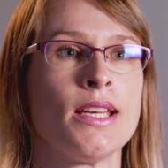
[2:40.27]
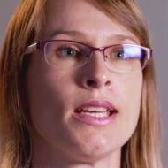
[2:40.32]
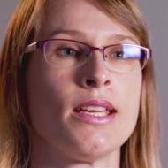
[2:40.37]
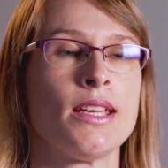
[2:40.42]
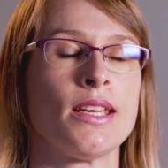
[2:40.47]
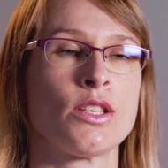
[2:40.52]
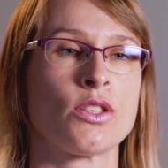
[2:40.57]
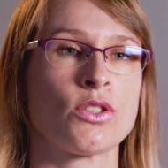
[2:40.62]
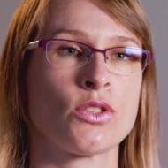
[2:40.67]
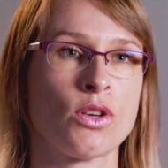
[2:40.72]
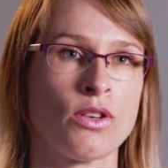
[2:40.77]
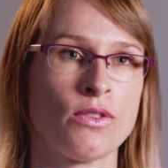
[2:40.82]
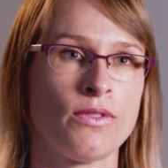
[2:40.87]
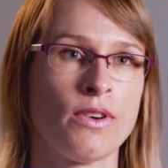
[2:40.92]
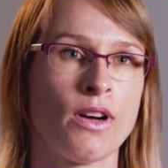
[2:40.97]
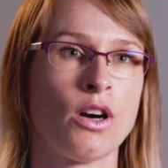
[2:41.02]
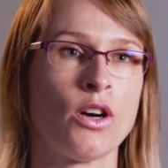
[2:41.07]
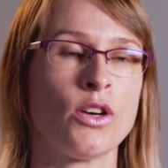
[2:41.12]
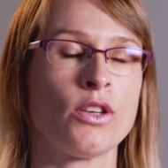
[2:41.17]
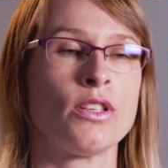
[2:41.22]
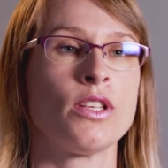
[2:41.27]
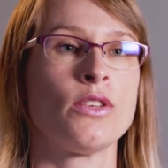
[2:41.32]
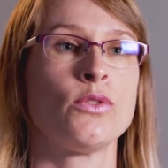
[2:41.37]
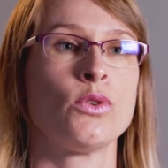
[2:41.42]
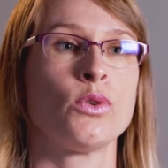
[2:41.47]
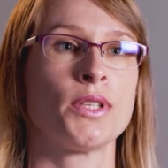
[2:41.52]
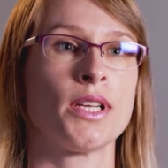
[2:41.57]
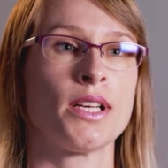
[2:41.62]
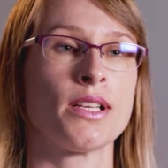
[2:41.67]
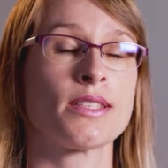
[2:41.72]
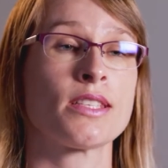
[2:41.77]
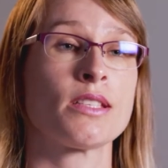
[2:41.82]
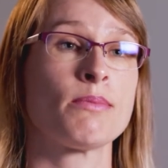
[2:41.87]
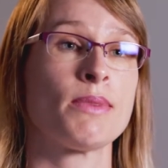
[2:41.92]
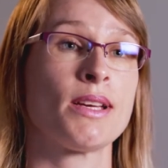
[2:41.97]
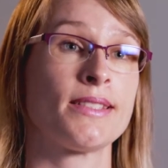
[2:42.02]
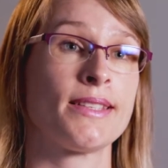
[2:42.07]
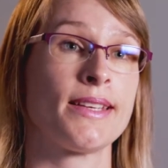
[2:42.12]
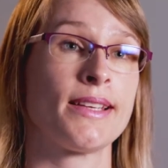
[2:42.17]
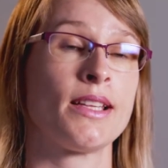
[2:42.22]
is so far only for Nelson
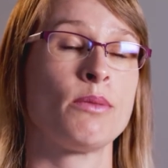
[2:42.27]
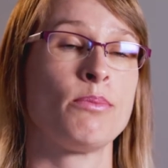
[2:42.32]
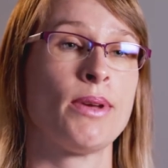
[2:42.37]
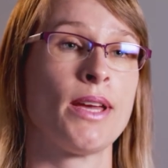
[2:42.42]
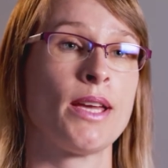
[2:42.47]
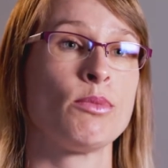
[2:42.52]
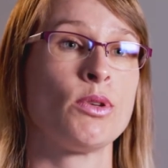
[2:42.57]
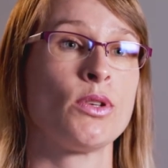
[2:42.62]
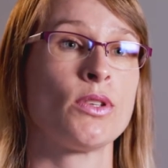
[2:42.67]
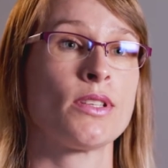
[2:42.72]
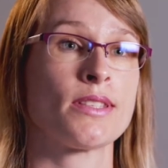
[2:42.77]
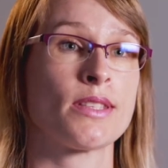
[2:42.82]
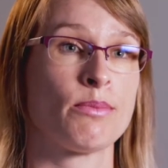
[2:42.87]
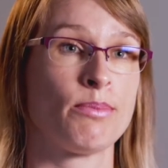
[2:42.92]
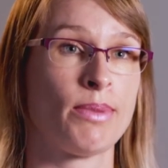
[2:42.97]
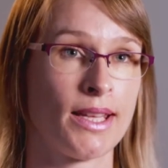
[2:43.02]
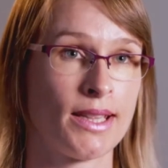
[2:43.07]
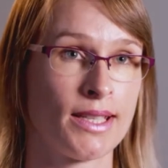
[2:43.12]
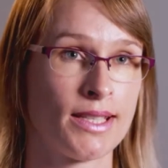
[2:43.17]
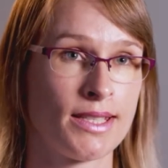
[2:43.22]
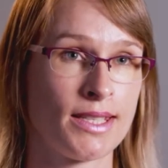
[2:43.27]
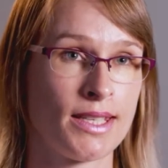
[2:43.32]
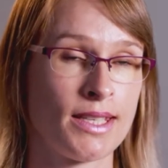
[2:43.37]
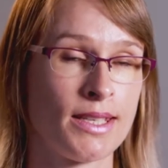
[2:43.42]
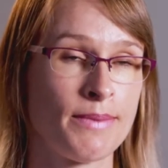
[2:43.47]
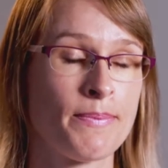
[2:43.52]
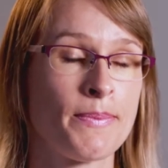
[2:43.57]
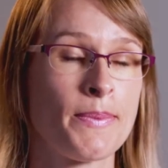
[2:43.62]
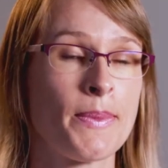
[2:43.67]
Mandela Bay municipality,